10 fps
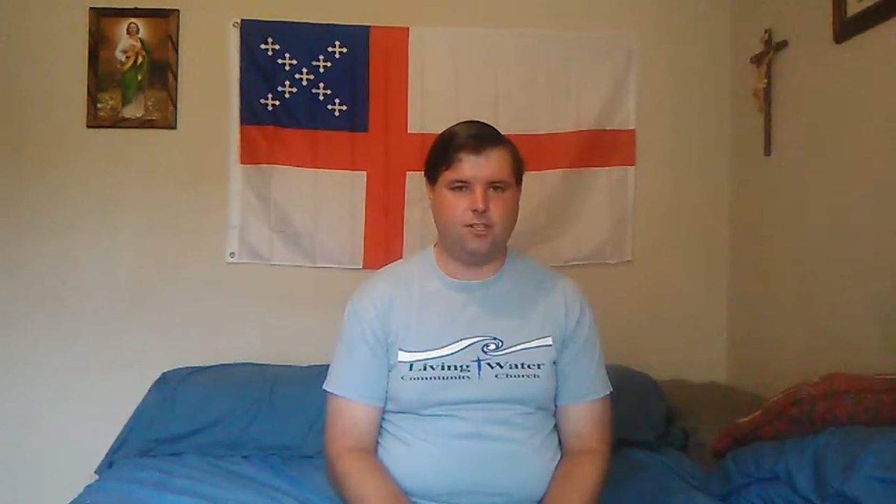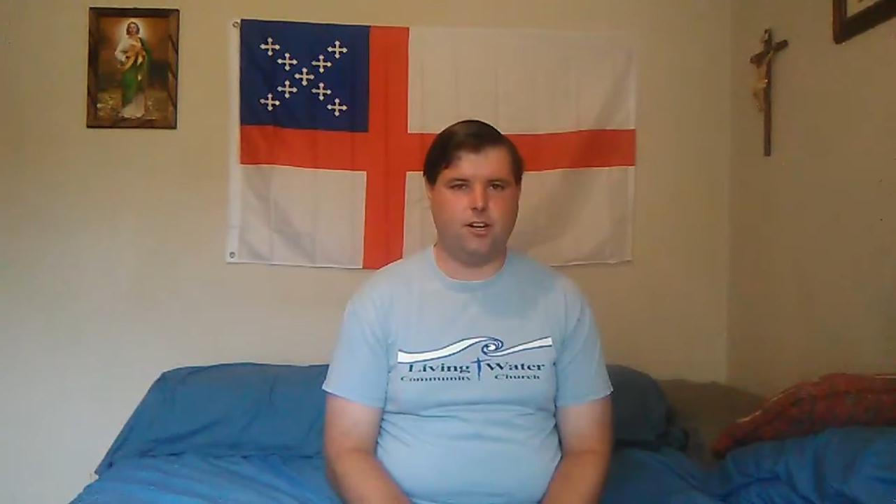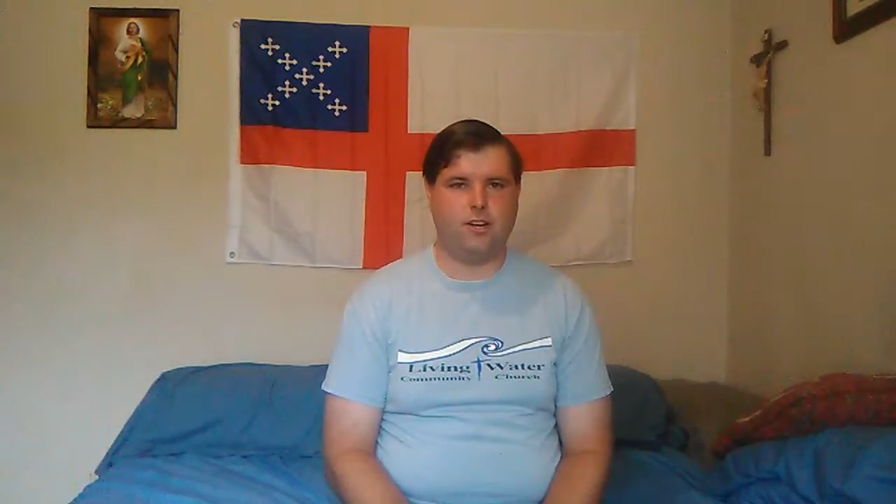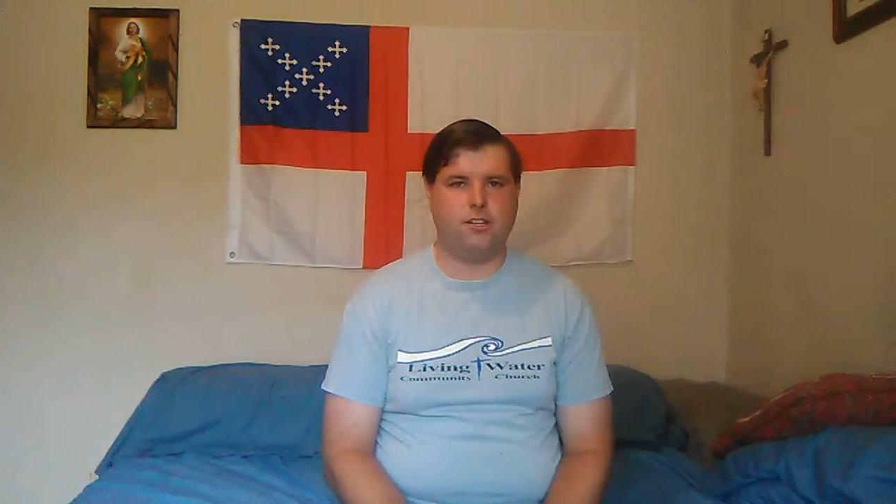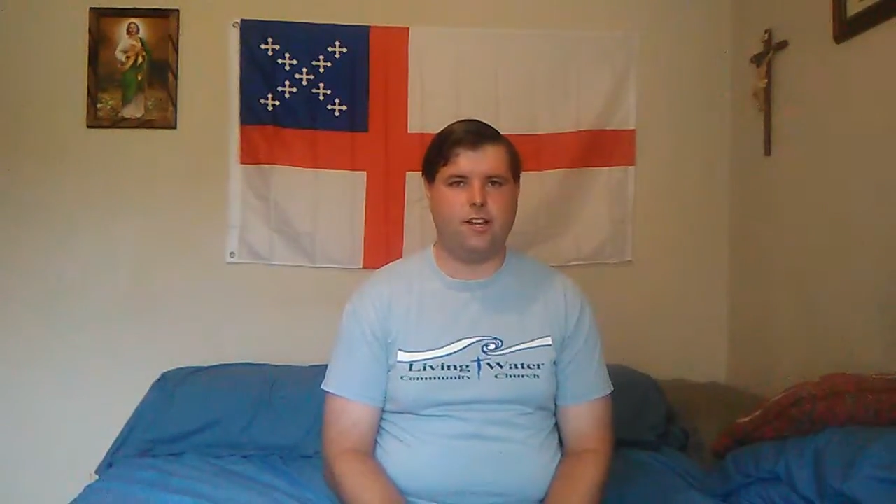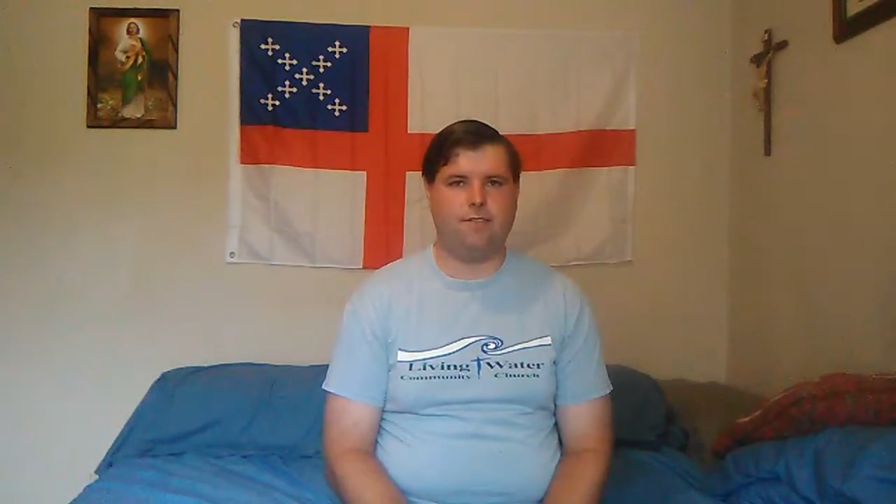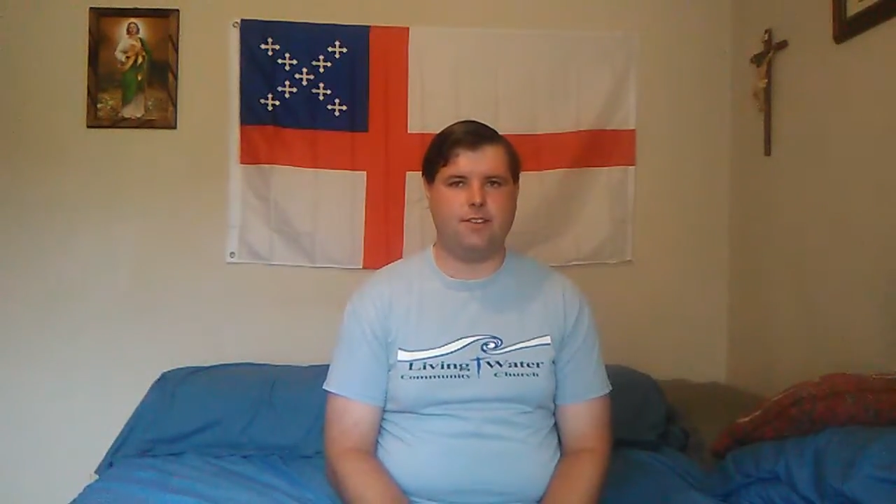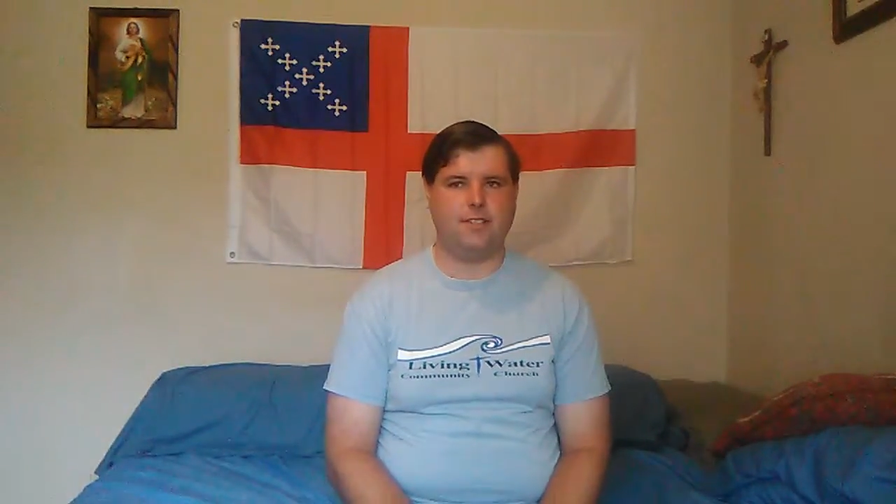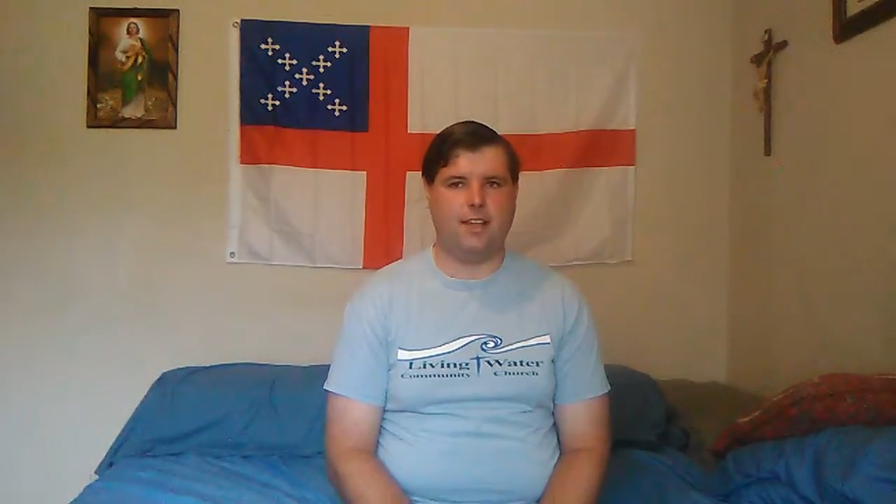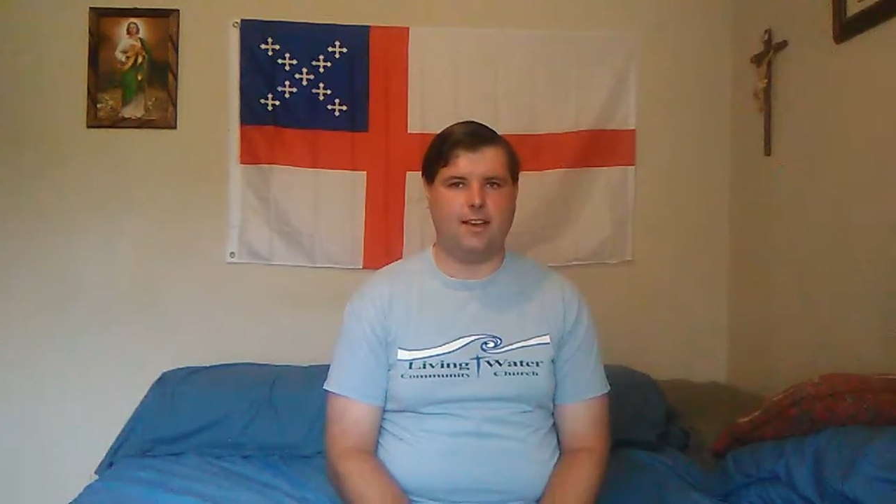church
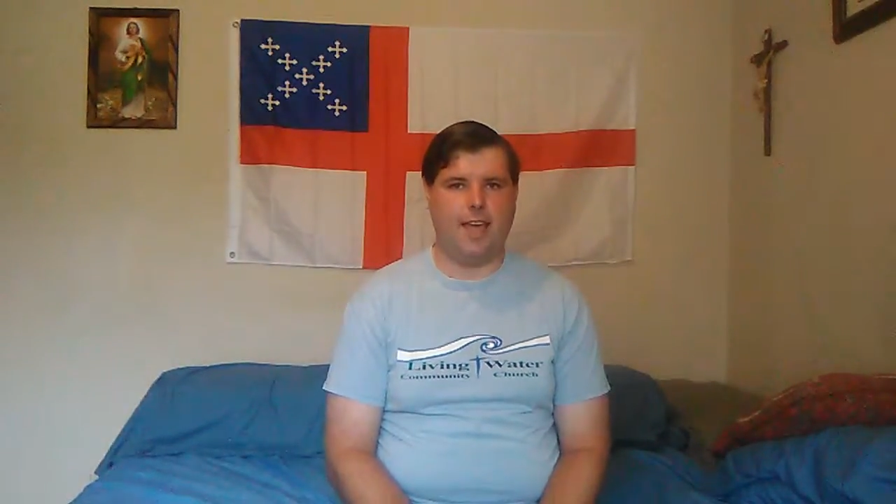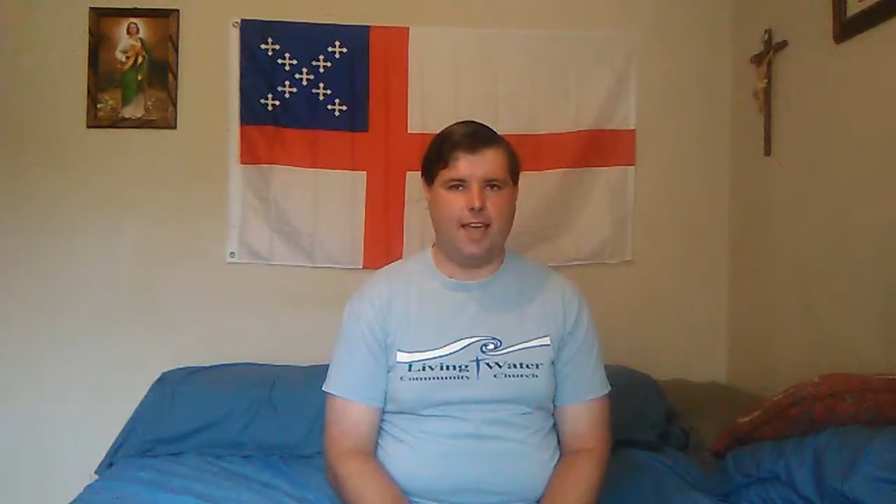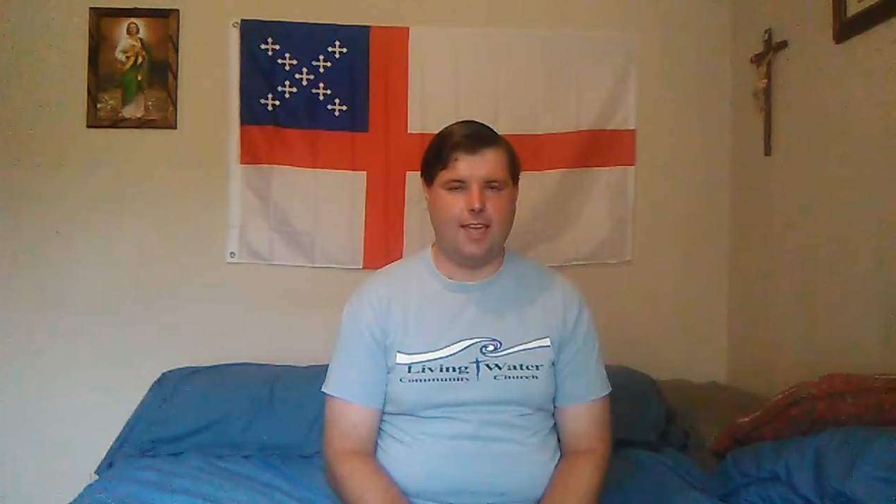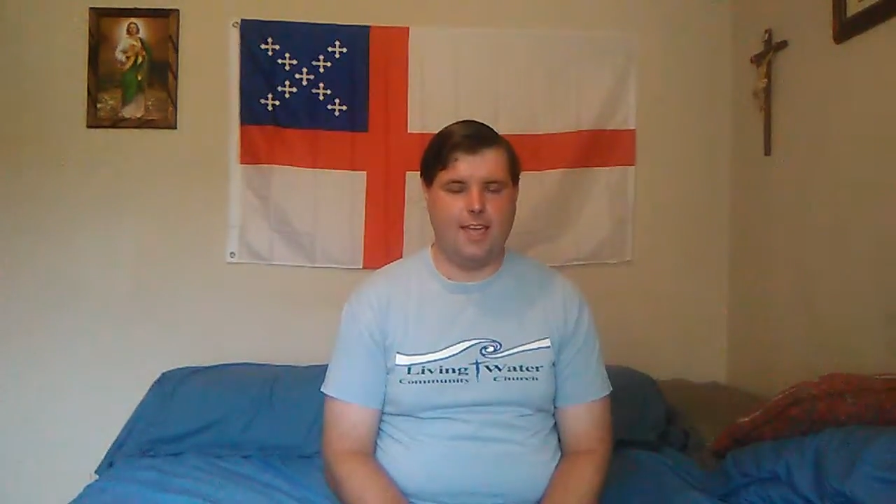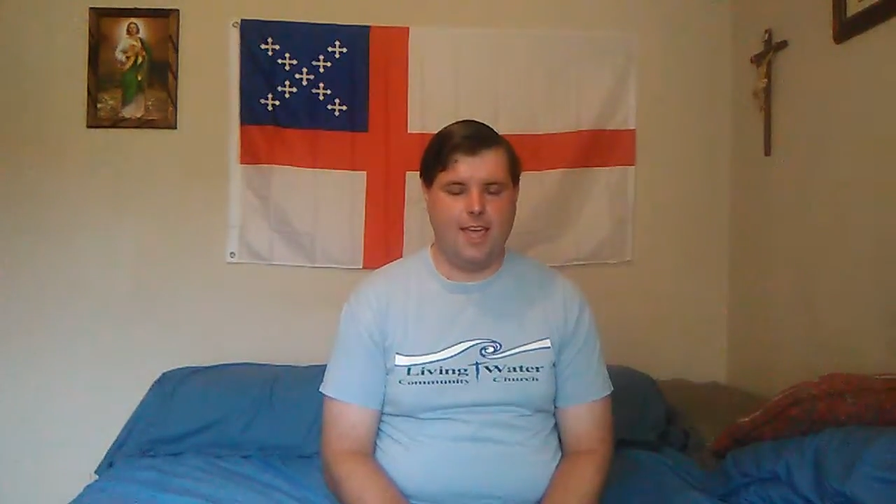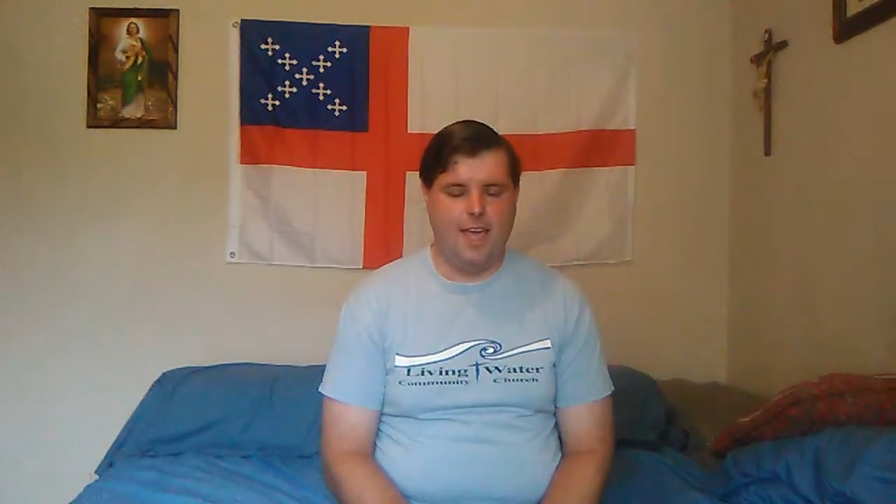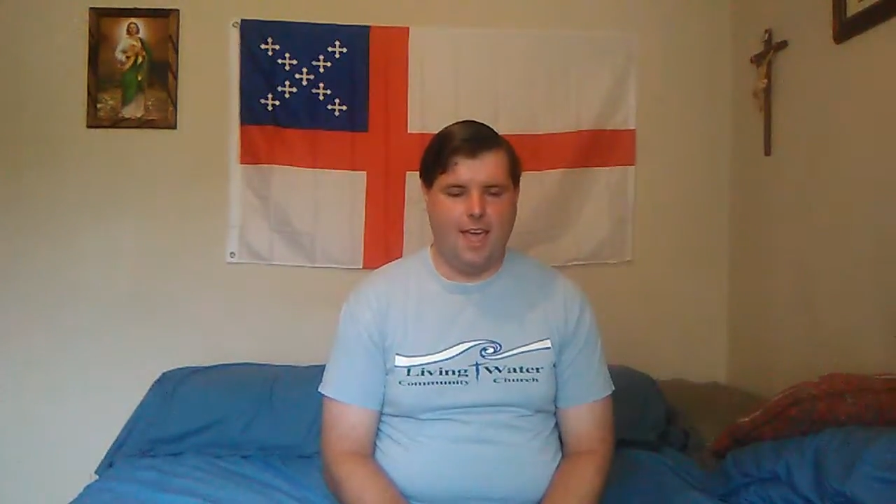every Sunday.